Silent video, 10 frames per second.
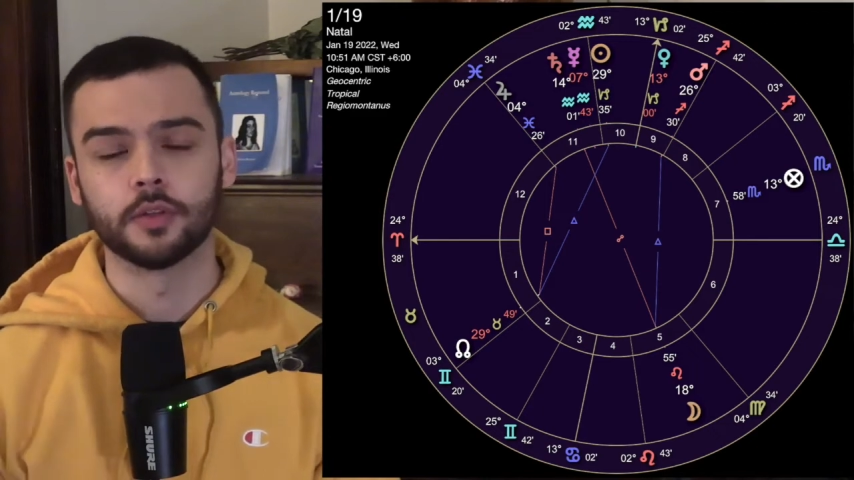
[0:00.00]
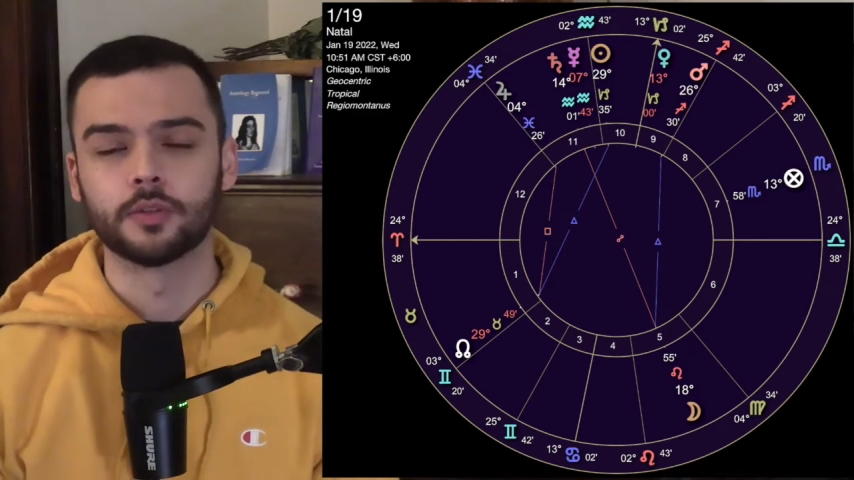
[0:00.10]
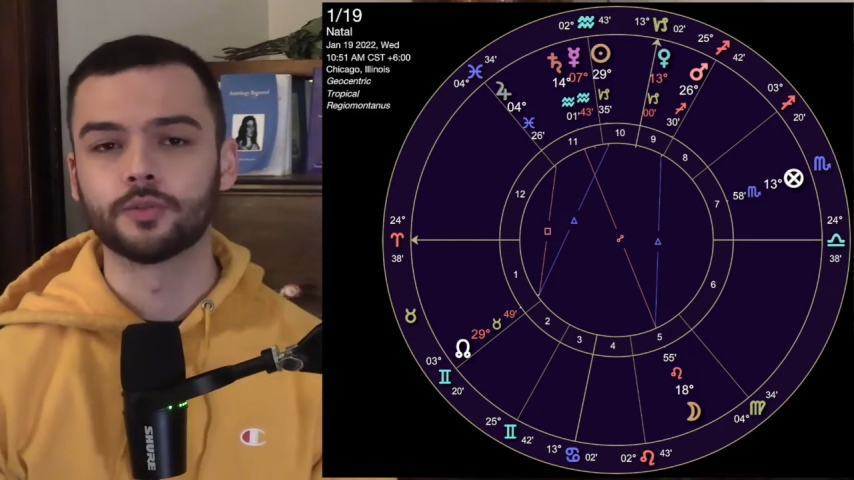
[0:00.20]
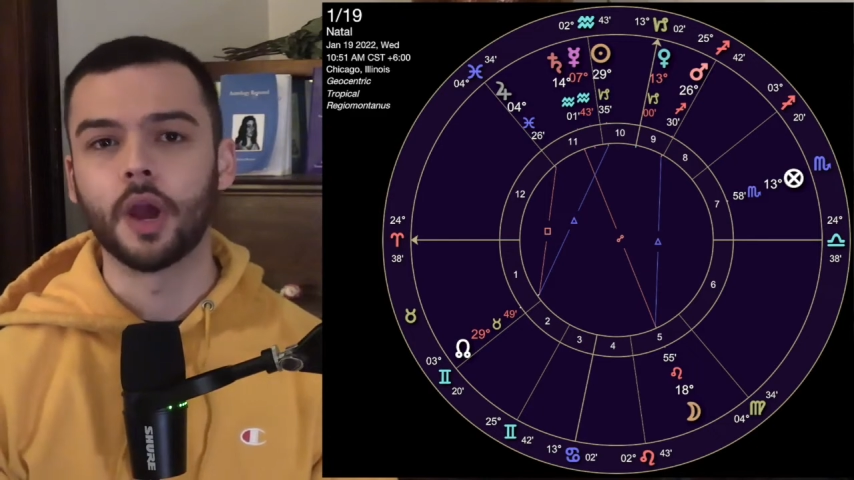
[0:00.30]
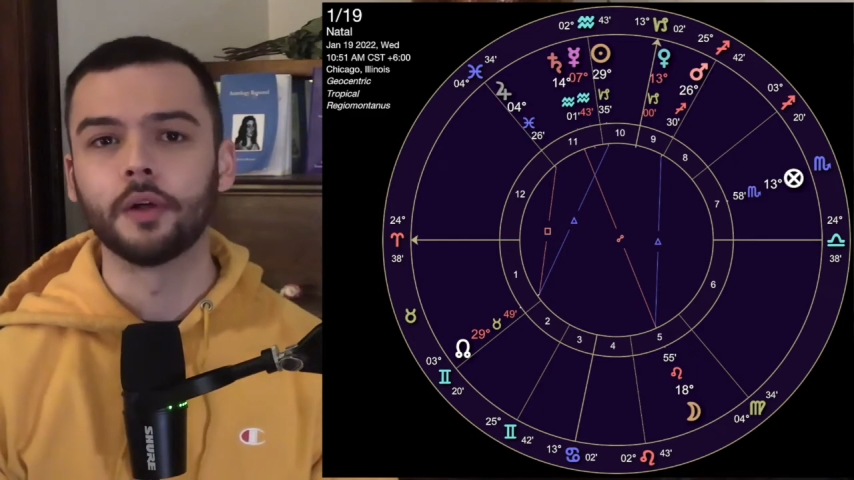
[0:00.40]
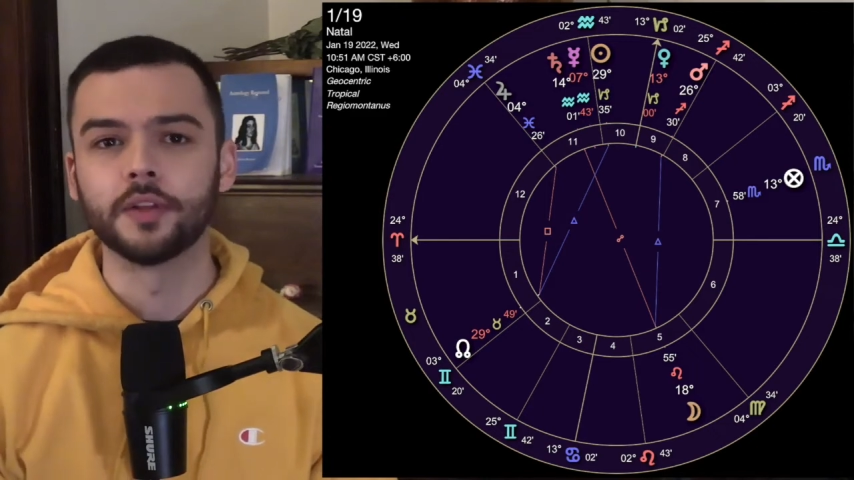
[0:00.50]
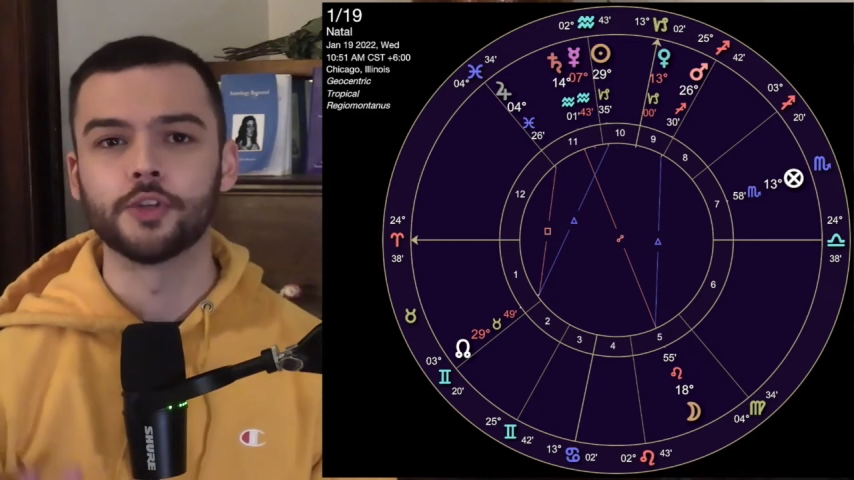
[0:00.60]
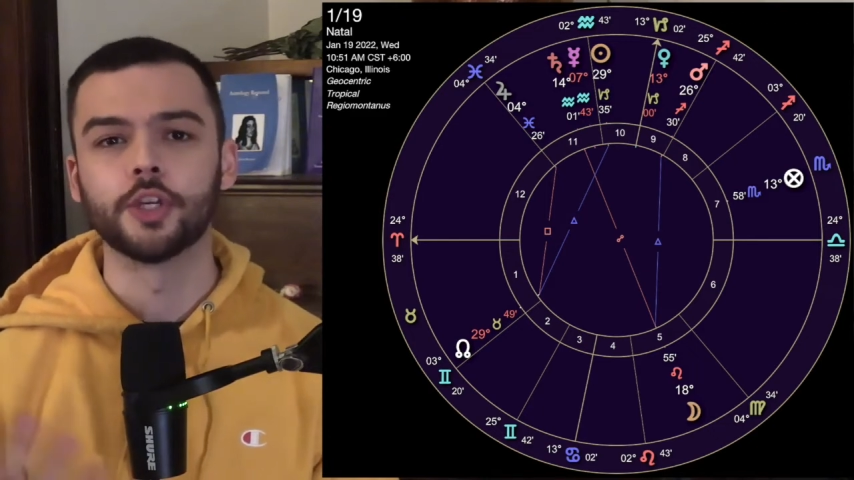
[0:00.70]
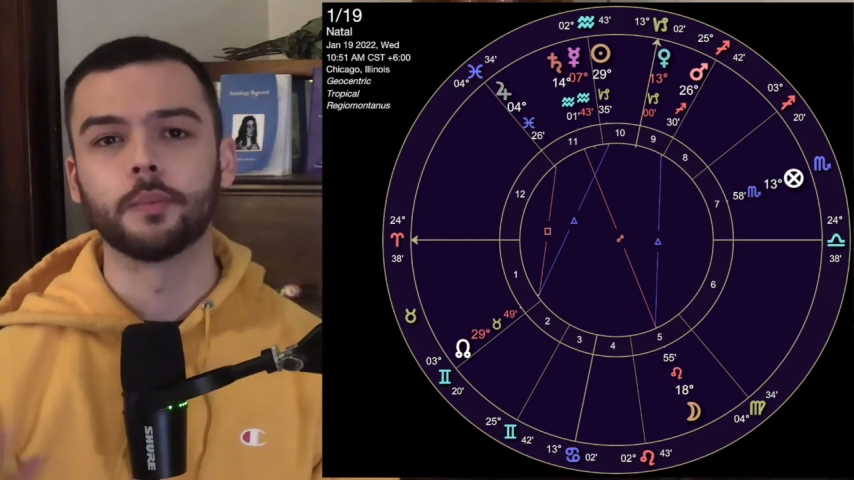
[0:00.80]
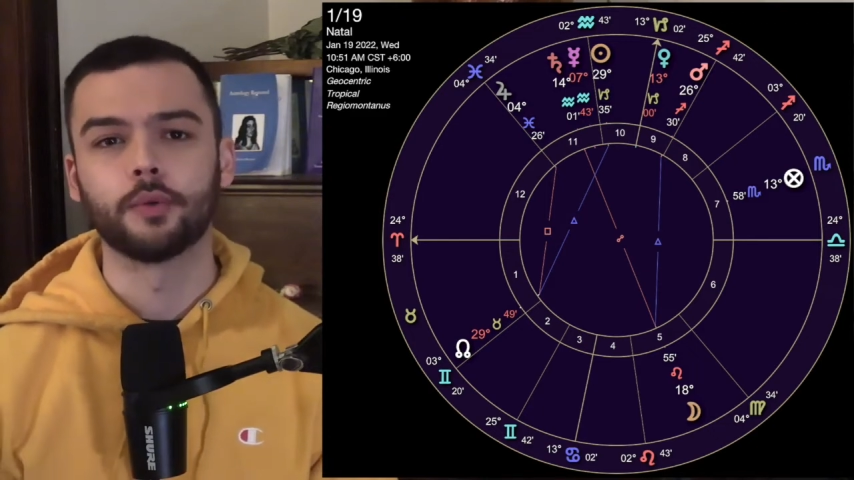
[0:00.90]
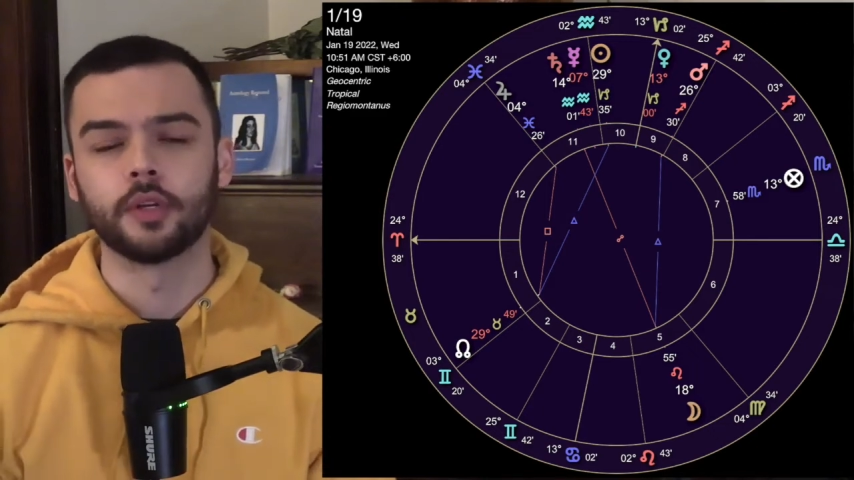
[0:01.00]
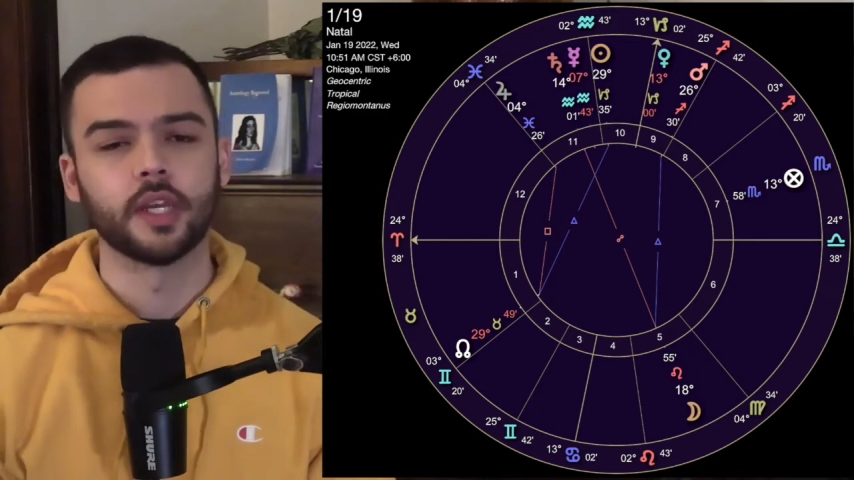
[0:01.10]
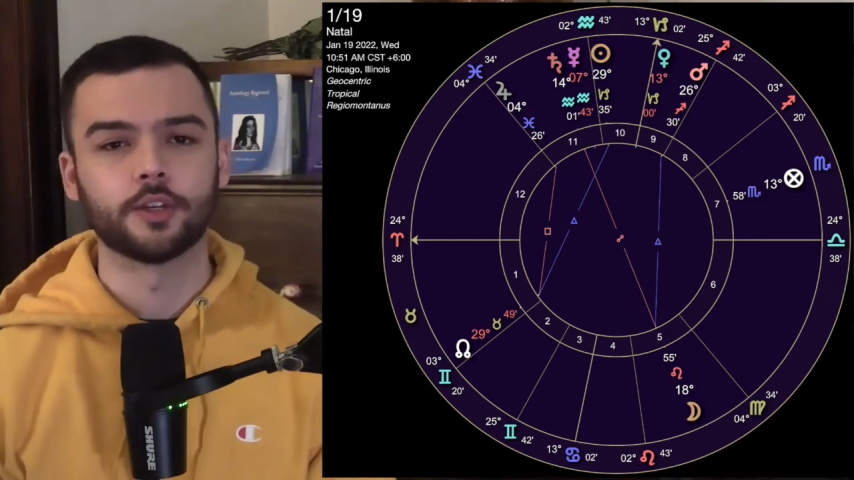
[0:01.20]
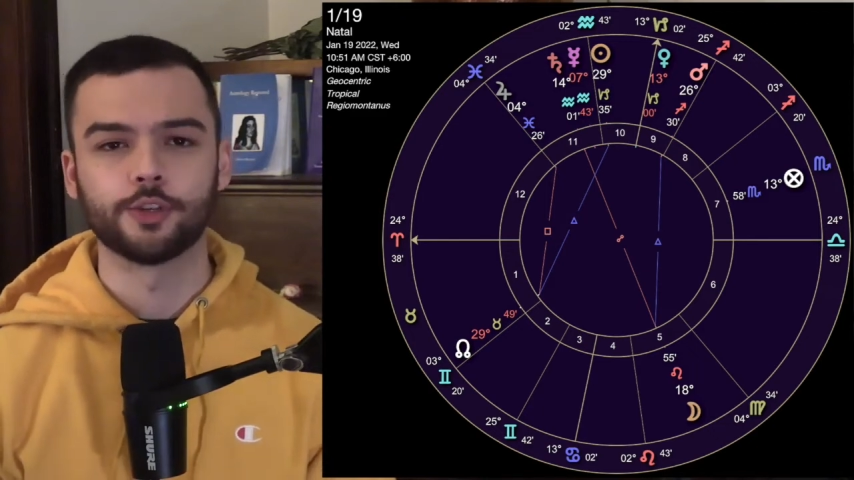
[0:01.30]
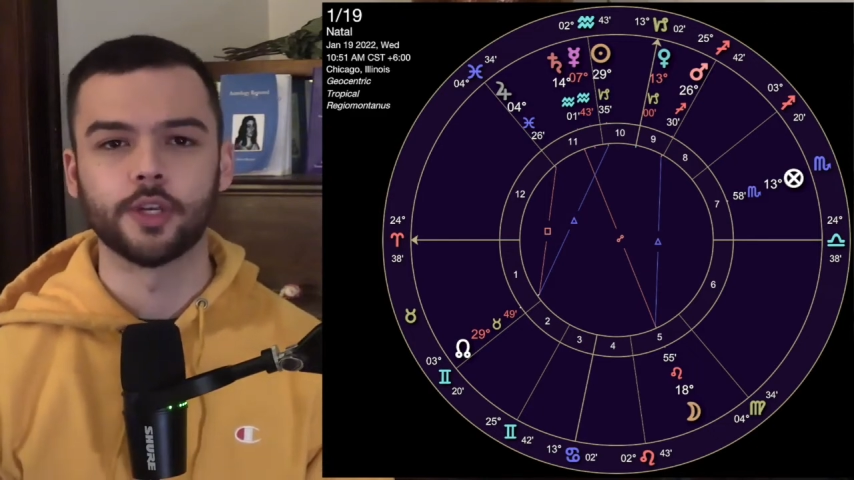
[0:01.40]
astrology,
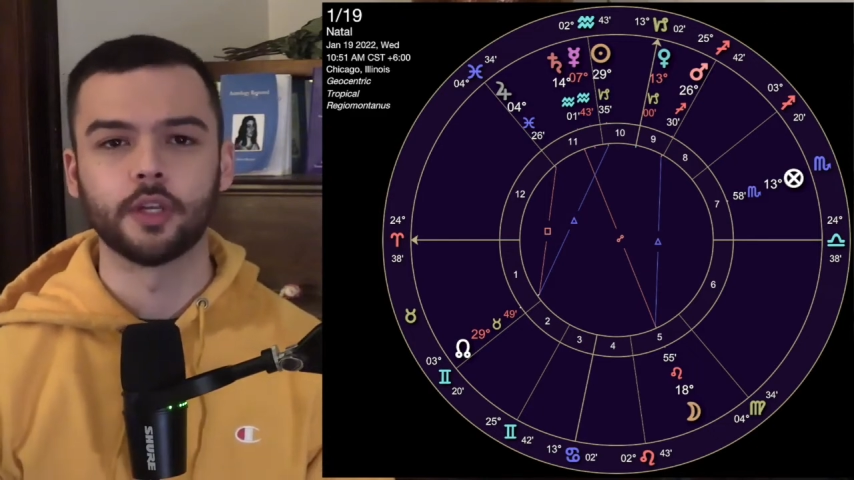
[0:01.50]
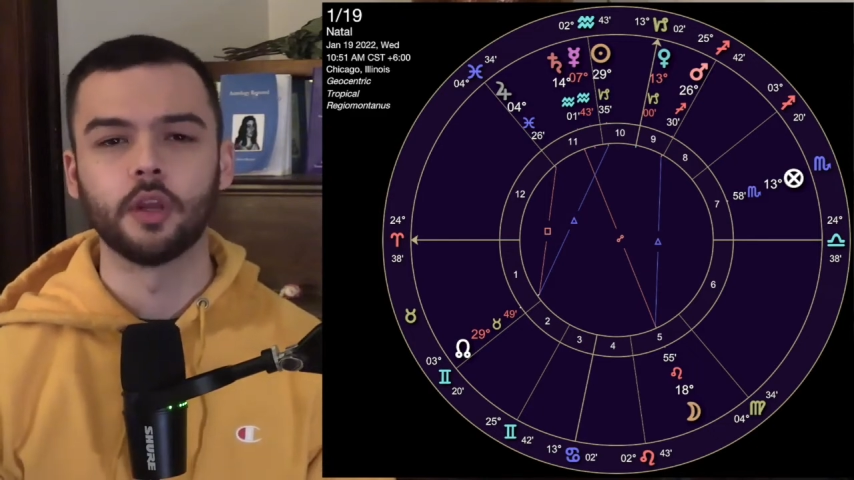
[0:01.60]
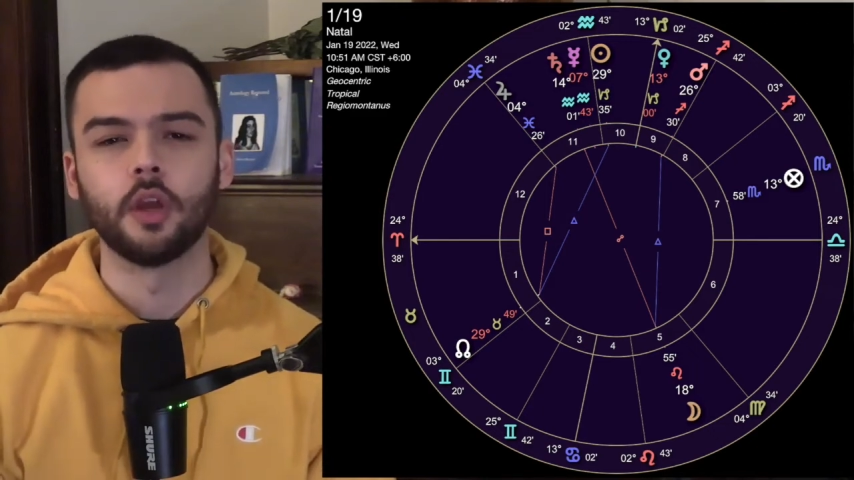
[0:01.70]
prediction,